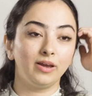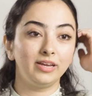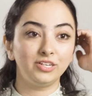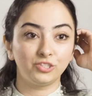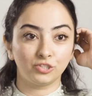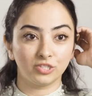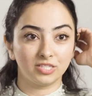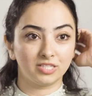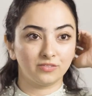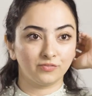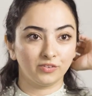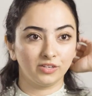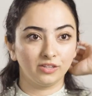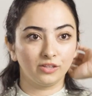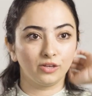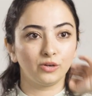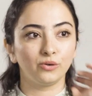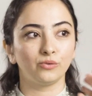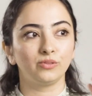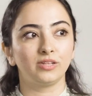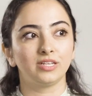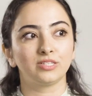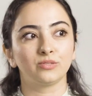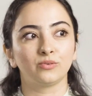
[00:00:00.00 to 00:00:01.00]
interest-free
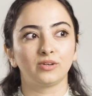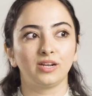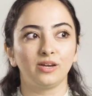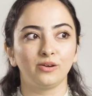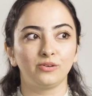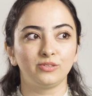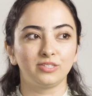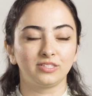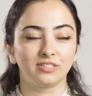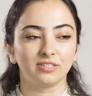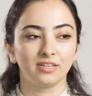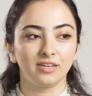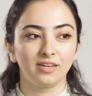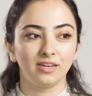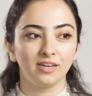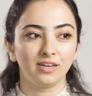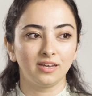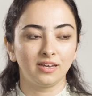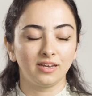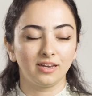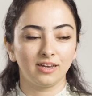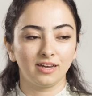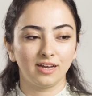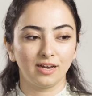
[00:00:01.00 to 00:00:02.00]
loan, that's when I was
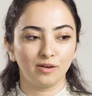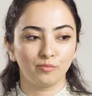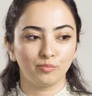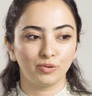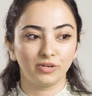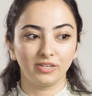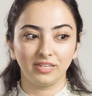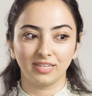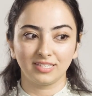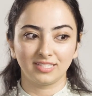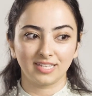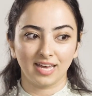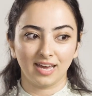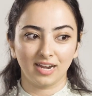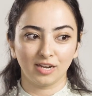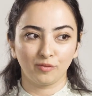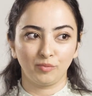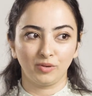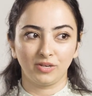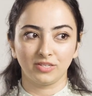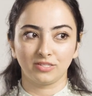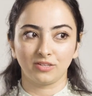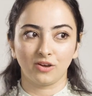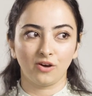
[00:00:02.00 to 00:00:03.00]
pretty ecstatic,
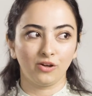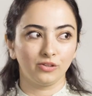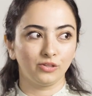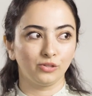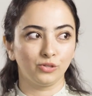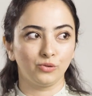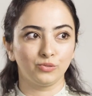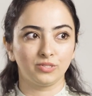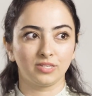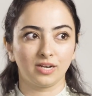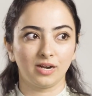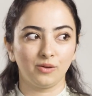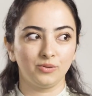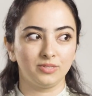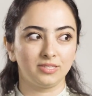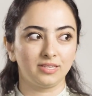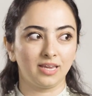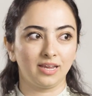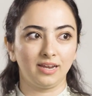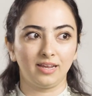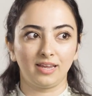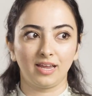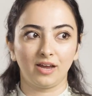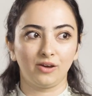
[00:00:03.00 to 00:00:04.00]
because all the loans that I was
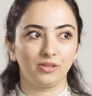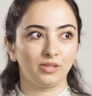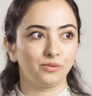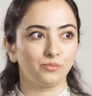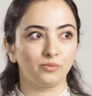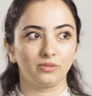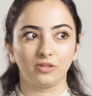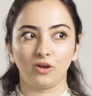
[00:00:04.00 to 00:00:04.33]
getting out,